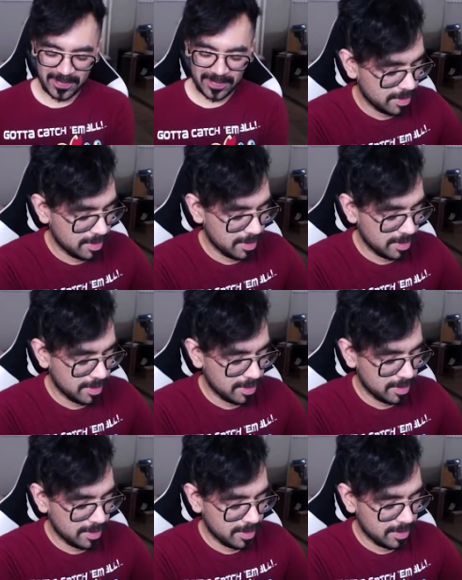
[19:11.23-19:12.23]

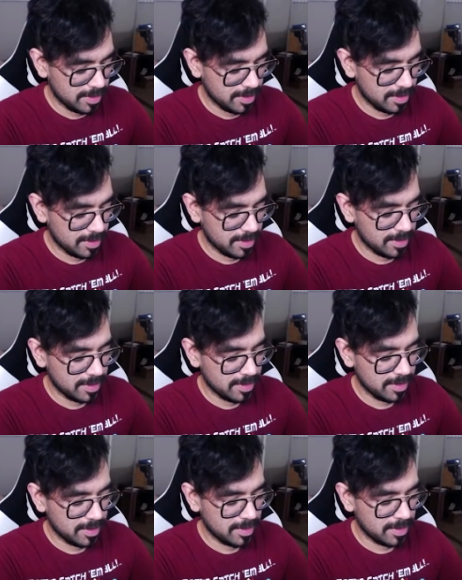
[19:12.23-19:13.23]

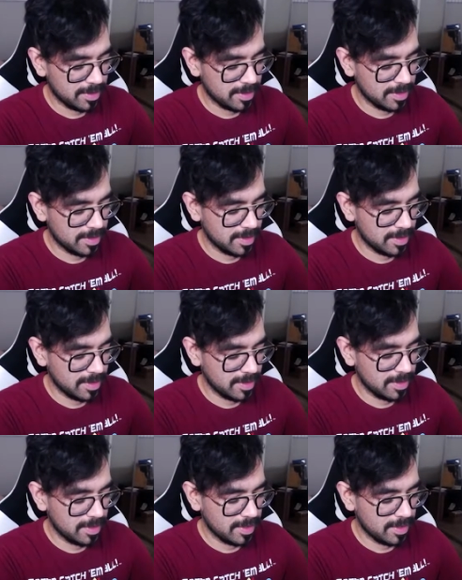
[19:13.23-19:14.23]

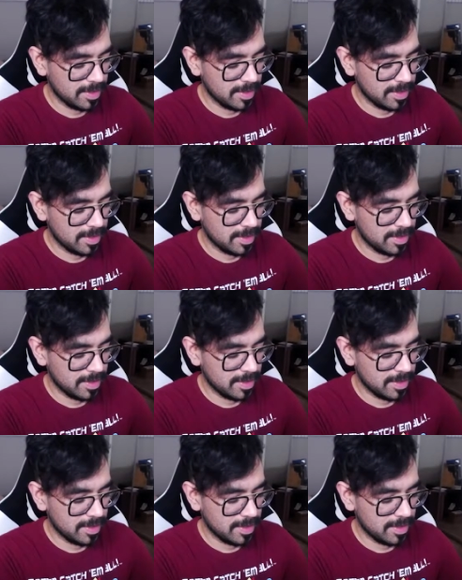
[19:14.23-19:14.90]
Nothing is said.